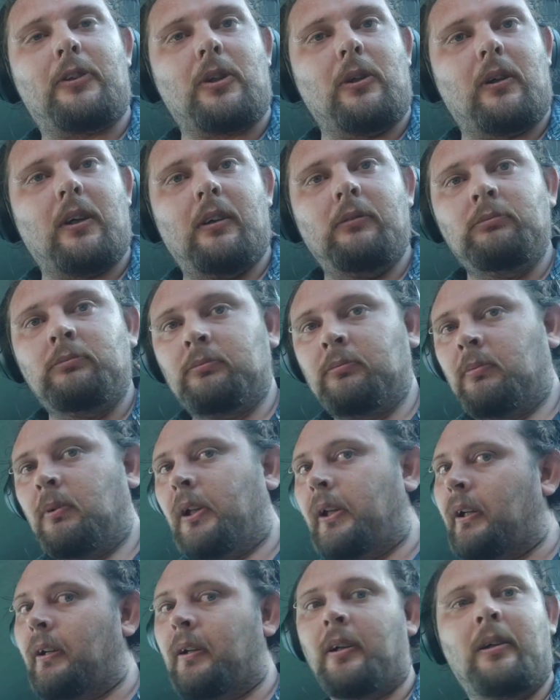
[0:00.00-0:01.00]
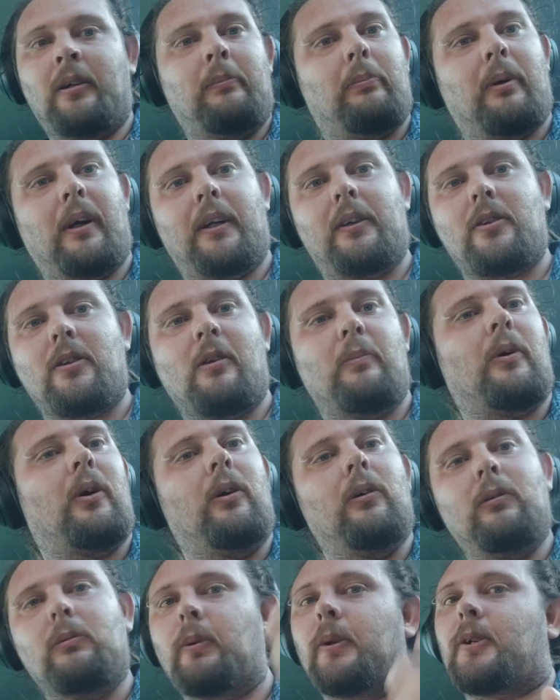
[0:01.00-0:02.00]
sugar, bring it to the
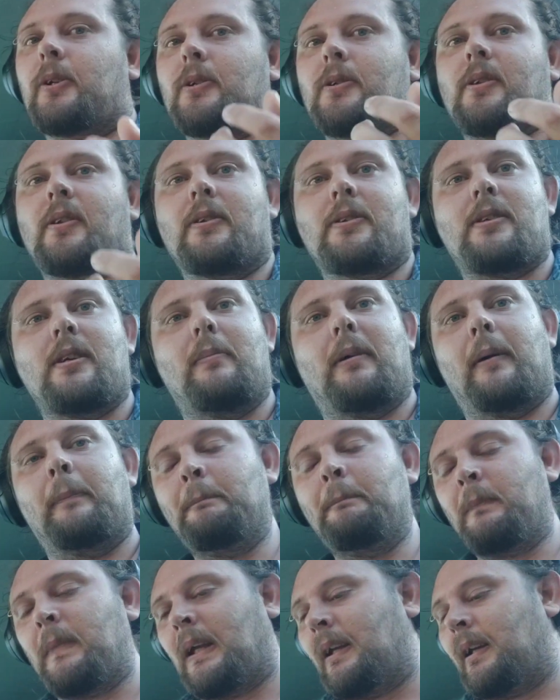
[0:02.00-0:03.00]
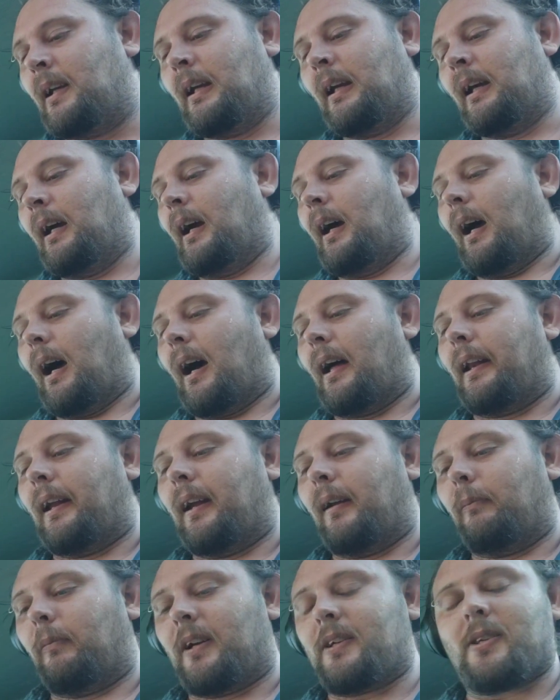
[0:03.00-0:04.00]
boil, reduce to the simmer. And
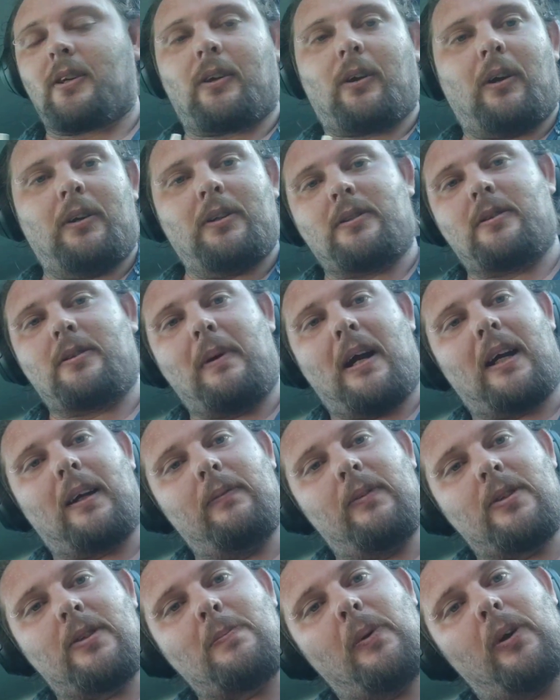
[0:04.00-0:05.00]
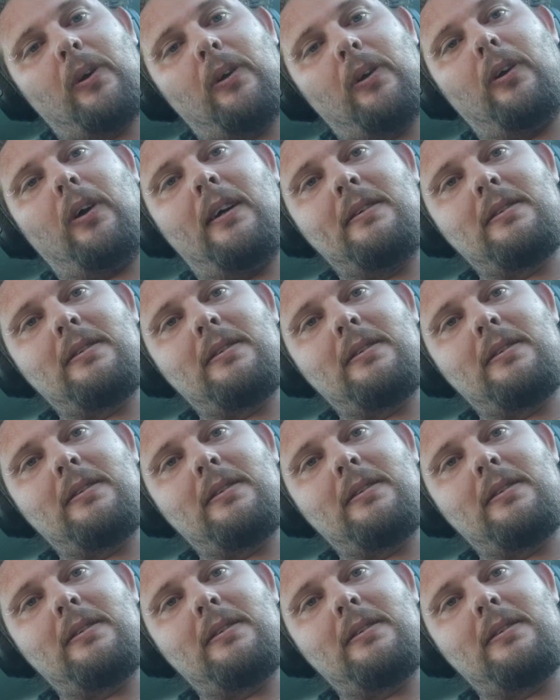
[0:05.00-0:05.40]
then once it coats the back of the spoon